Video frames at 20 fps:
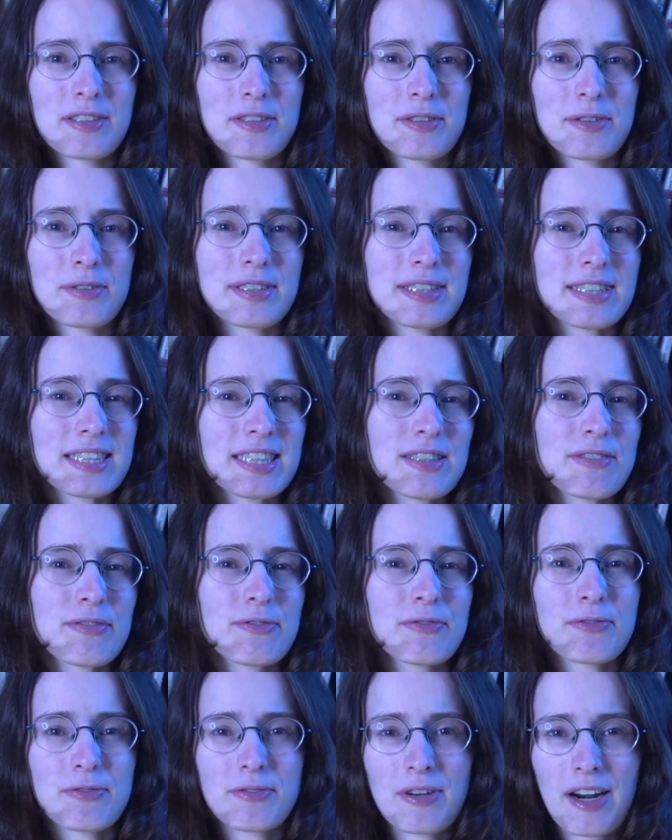to see
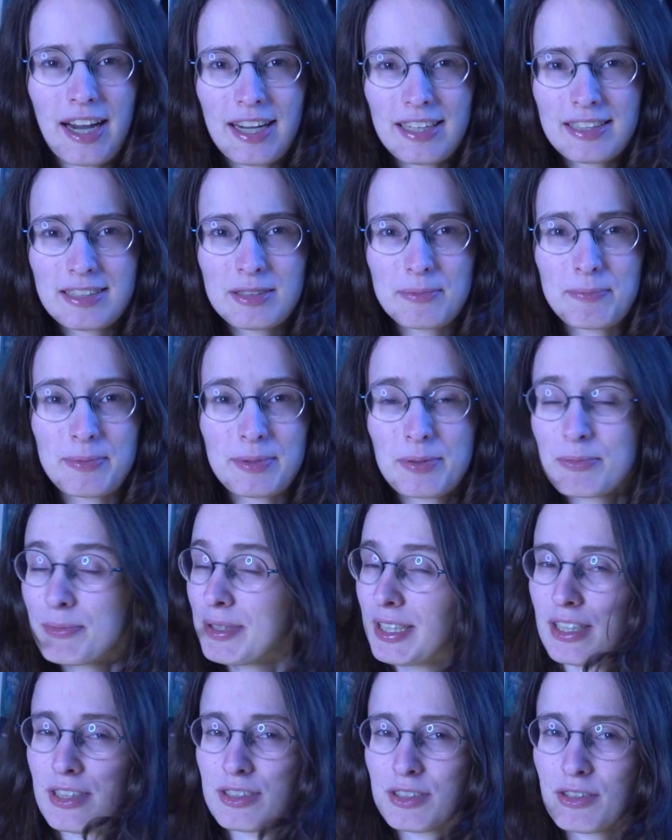friends
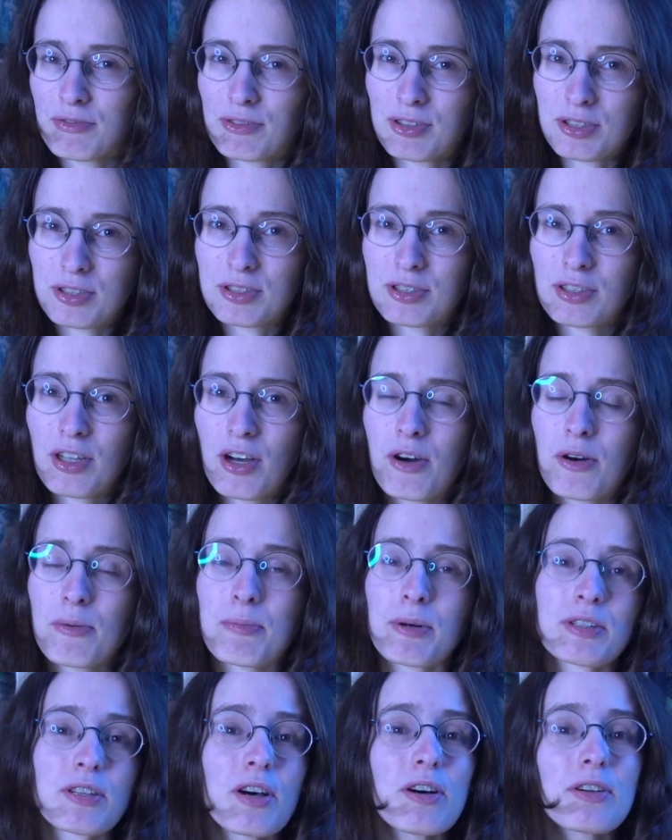because of the snow
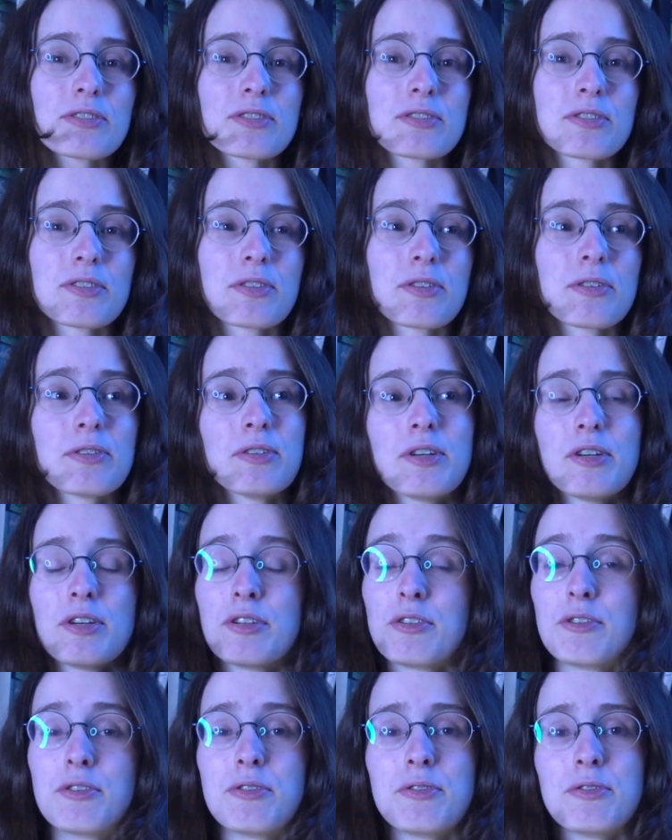but also
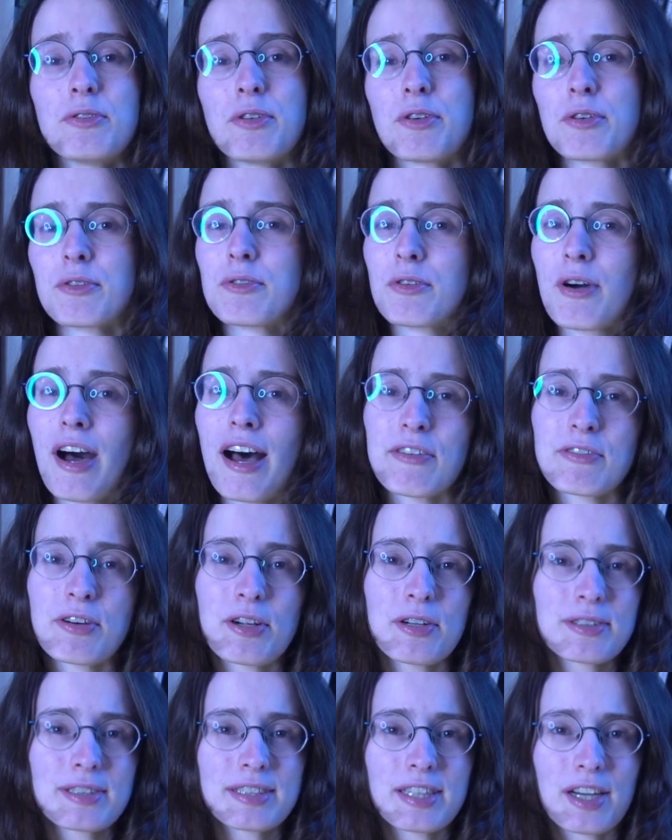you know you have
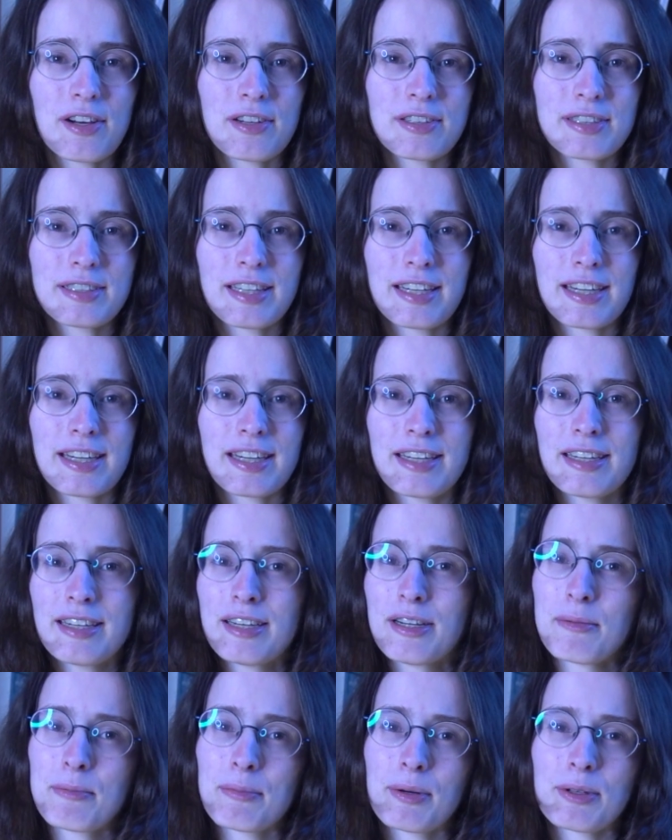all the holiday
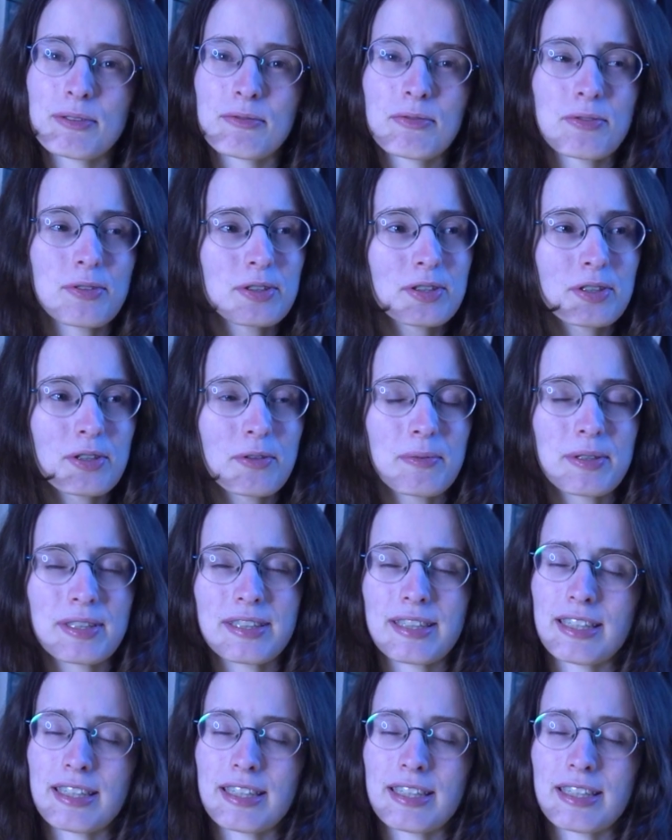but for sure we'll